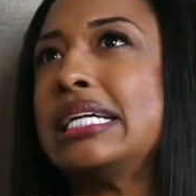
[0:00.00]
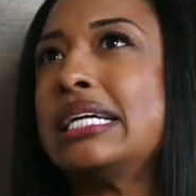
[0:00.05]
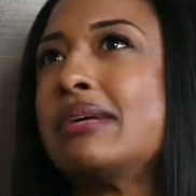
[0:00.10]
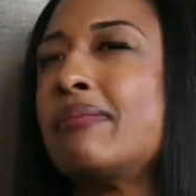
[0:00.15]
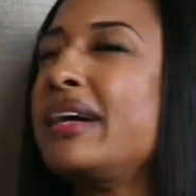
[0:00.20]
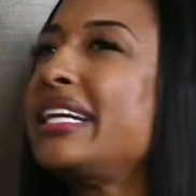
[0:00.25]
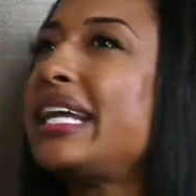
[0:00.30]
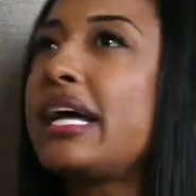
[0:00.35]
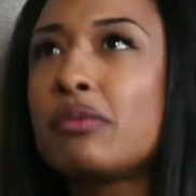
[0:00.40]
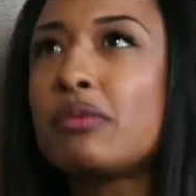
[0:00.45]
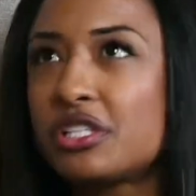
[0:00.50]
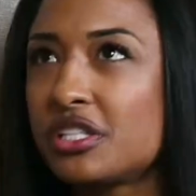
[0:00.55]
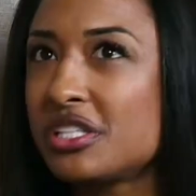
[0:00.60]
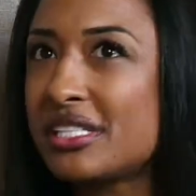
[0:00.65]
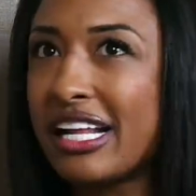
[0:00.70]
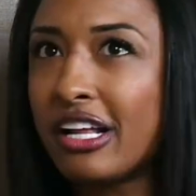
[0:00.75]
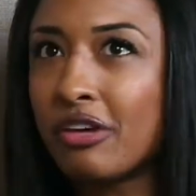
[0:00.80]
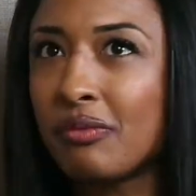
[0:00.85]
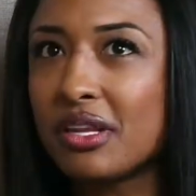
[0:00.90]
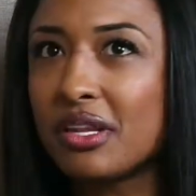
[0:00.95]
My dad was just
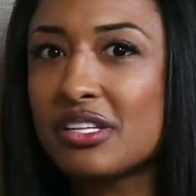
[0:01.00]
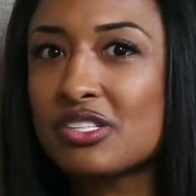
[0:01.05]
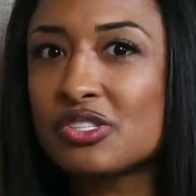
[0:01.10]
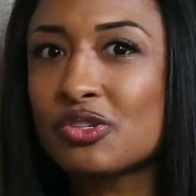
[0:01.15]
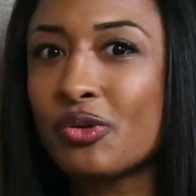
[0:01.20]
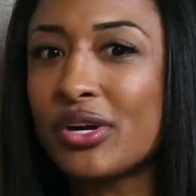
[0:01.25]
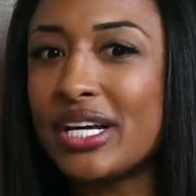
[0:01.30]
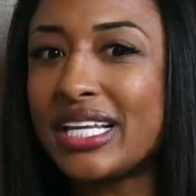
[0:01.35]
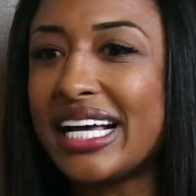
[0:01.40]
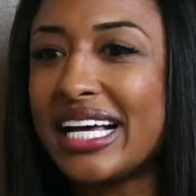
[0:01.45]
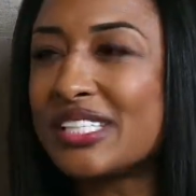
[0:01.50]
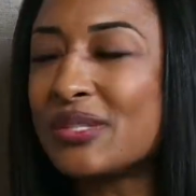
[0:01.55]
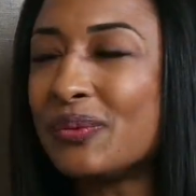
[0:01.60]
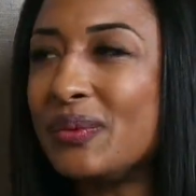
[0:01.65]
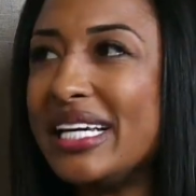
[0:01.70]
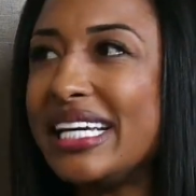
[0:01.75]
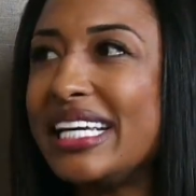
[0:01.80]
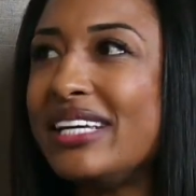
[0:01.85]
telling me this story last week.